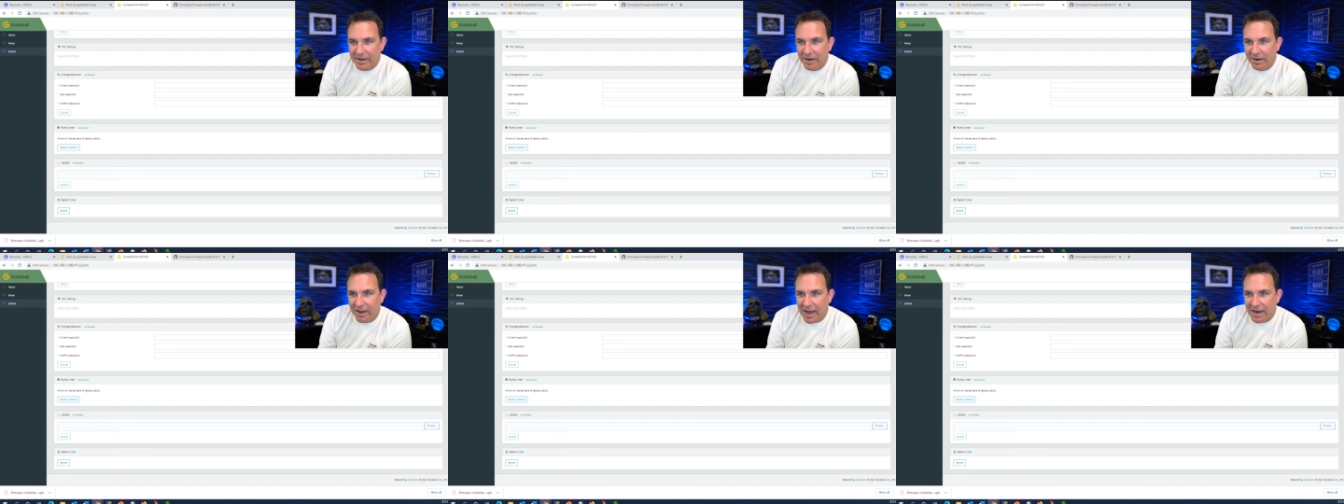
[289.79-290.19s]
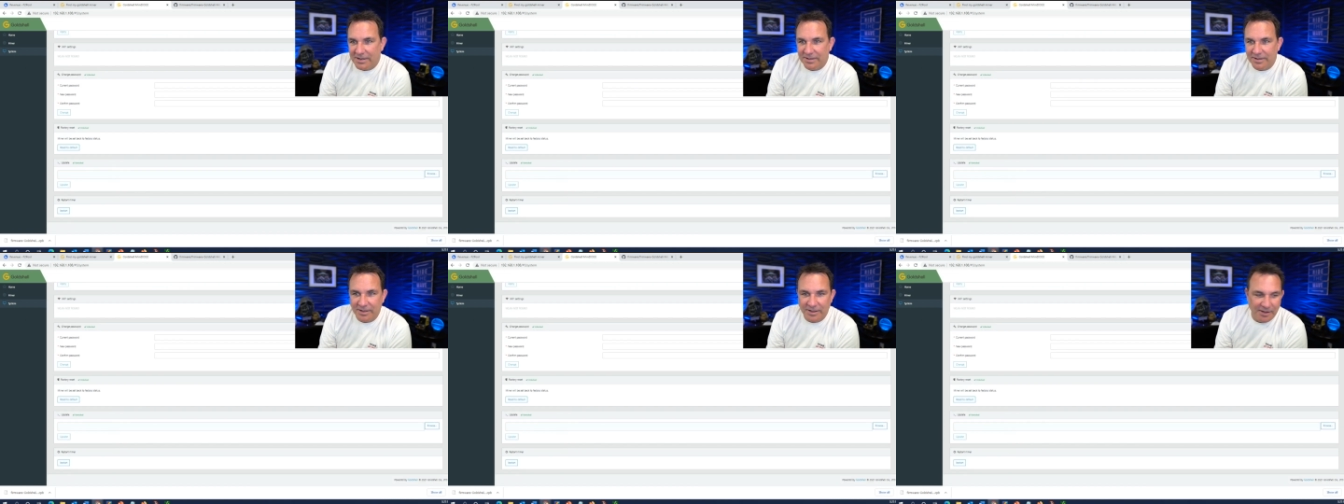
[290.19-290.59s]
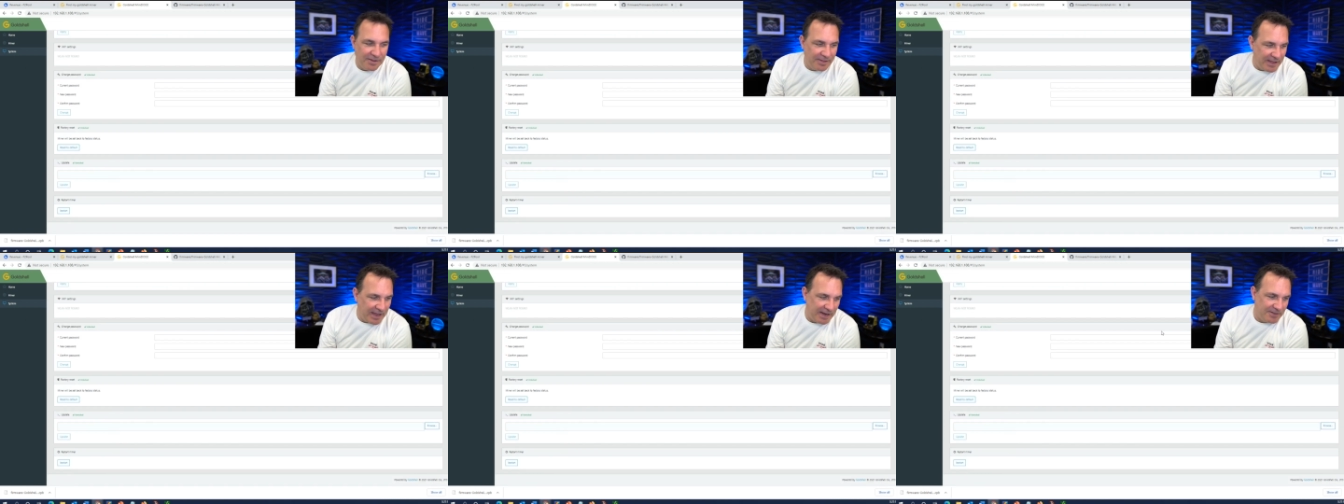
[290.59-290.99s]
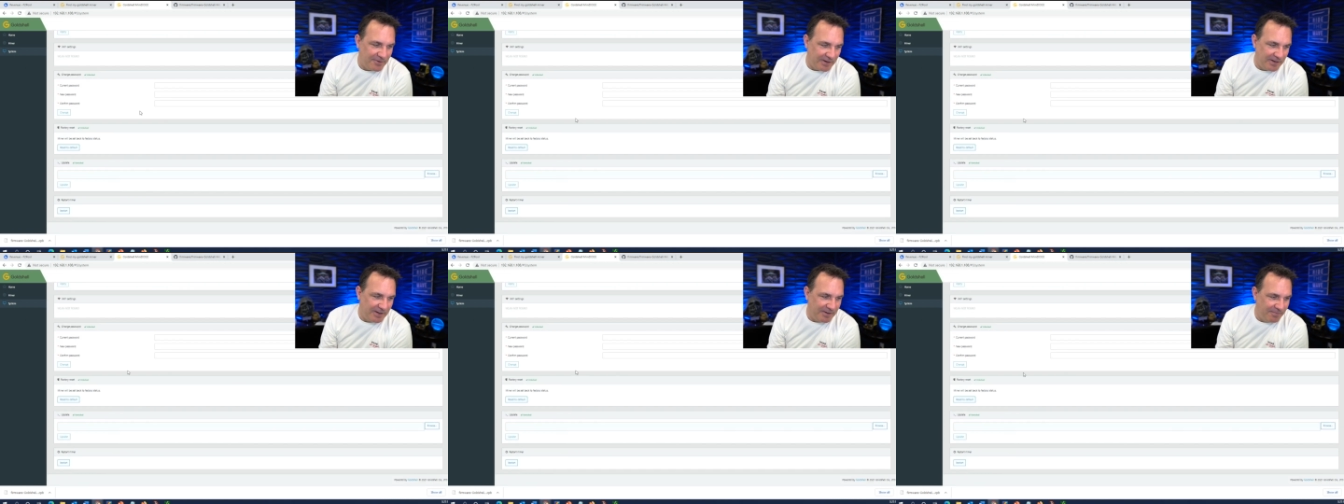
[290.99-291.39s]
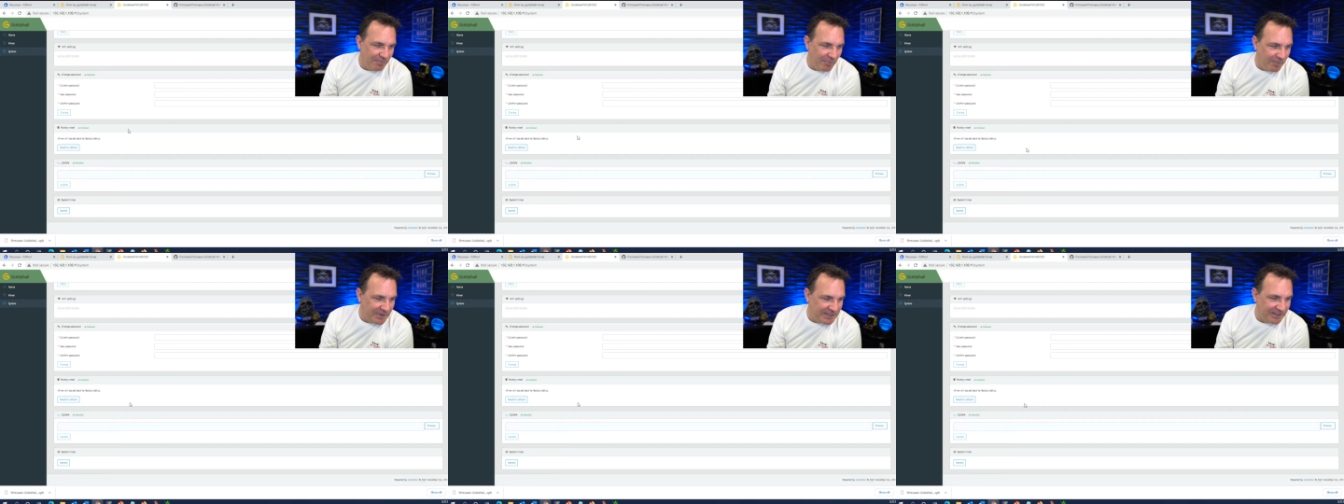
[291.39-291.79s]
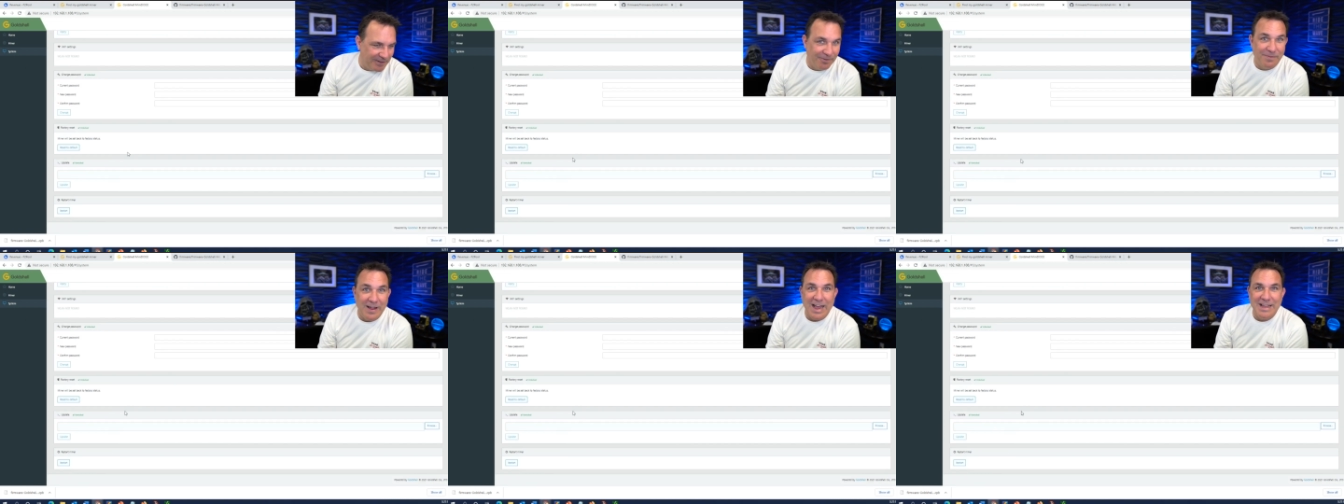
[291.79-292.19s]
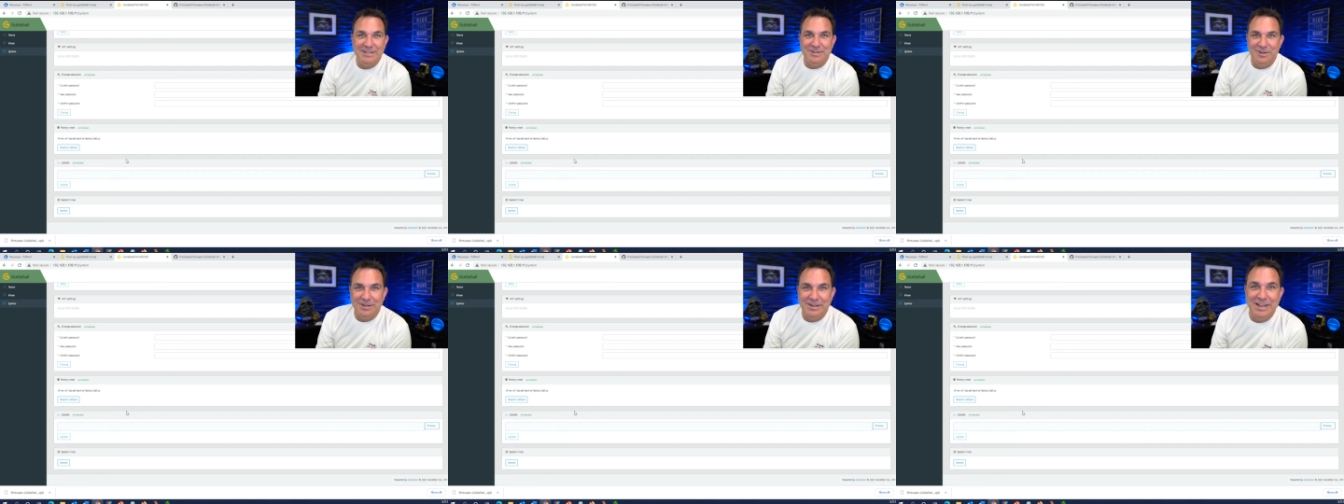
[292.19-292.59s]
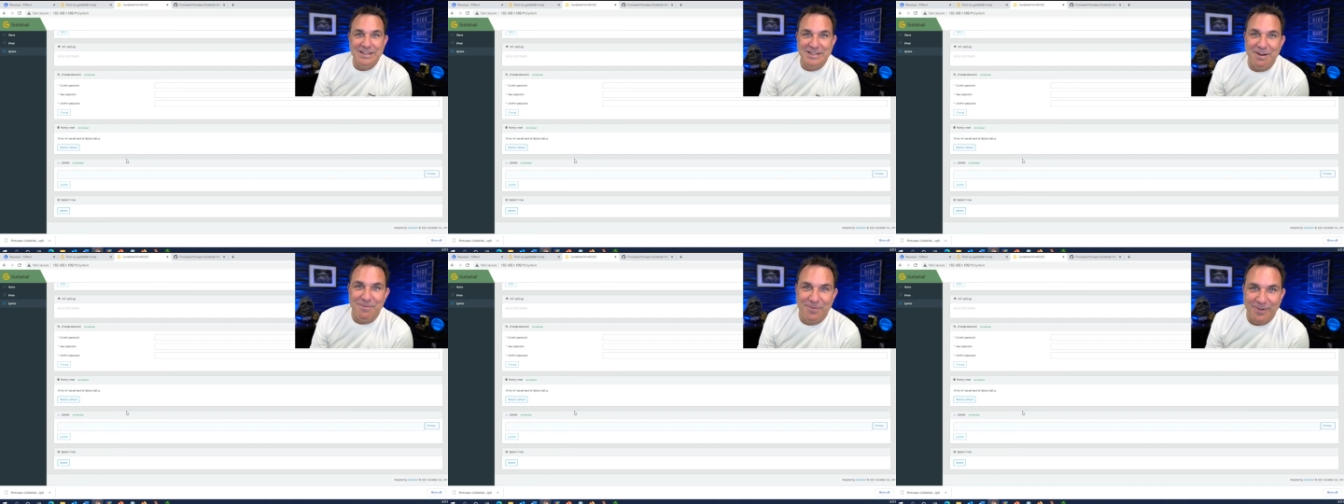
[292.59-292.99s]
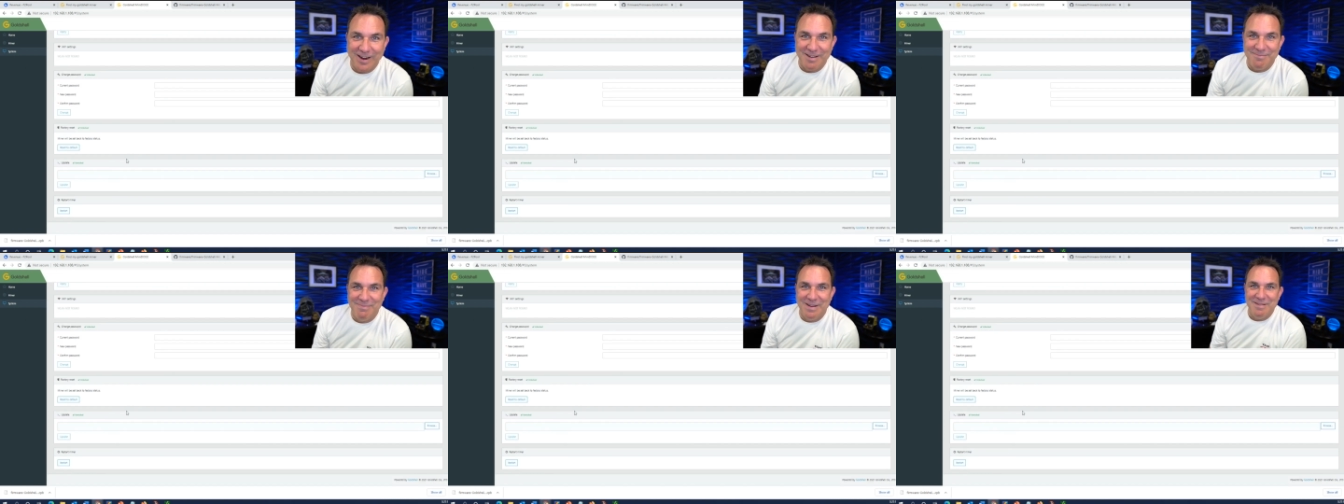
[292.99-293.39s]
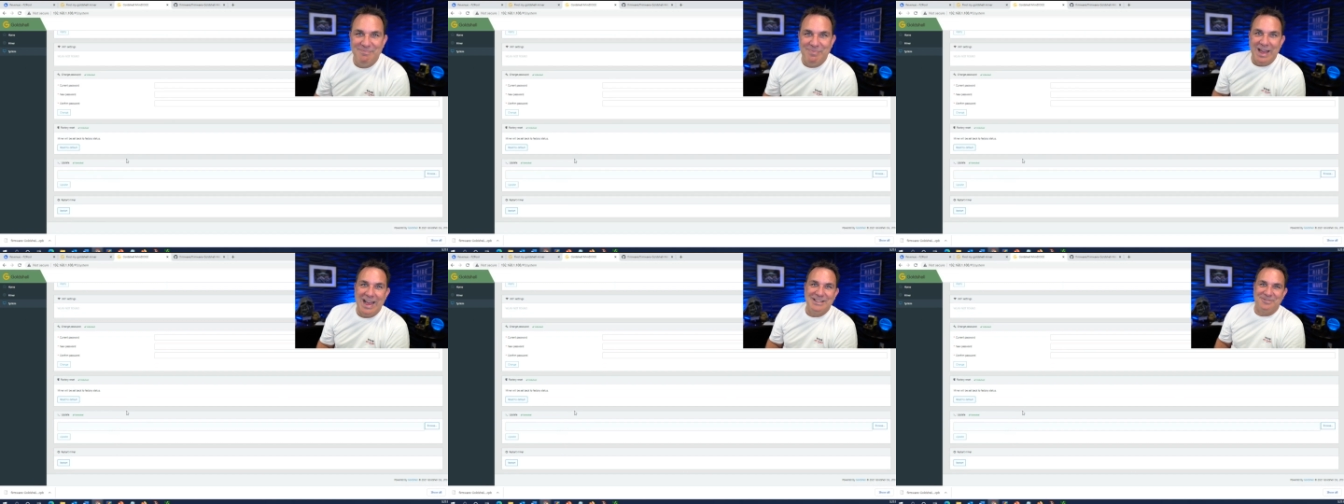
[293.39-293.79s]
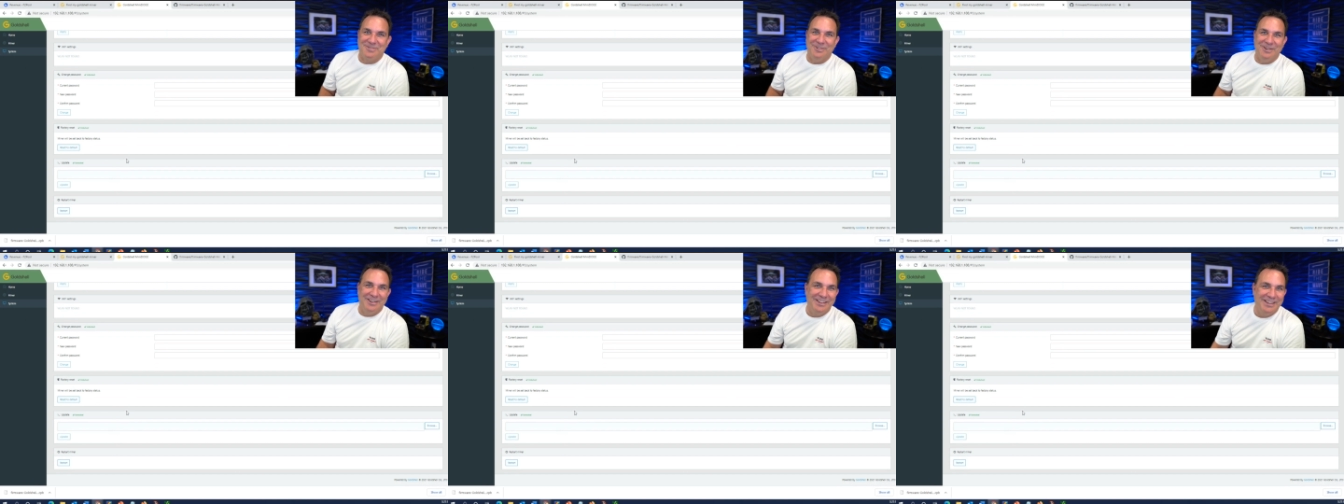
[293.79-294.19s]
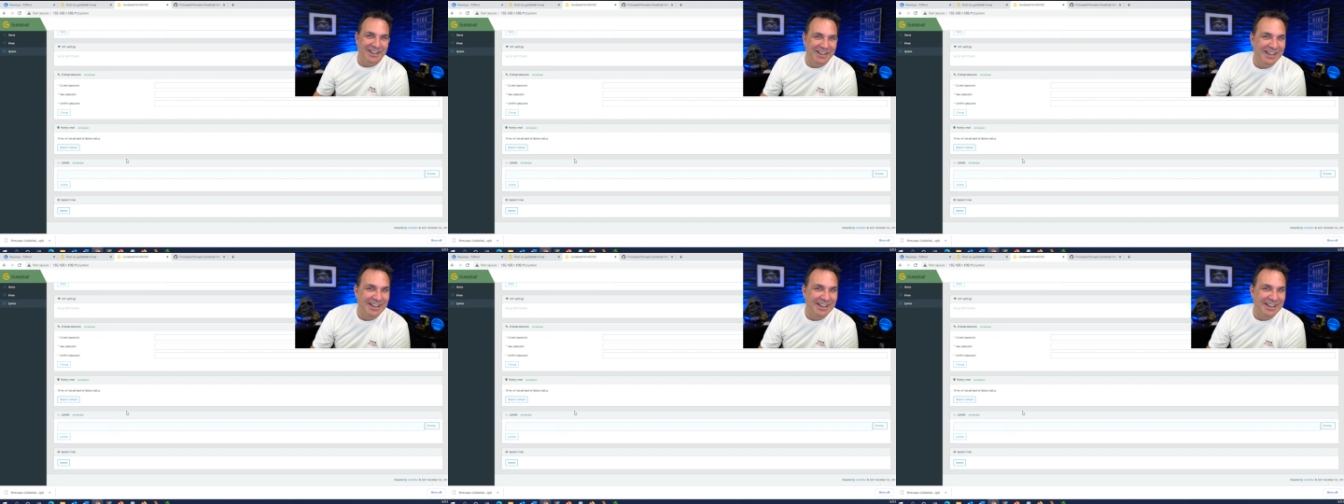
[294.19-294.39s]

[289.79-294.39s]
unlocked the thing so I could move this a little faster because I forgot my password.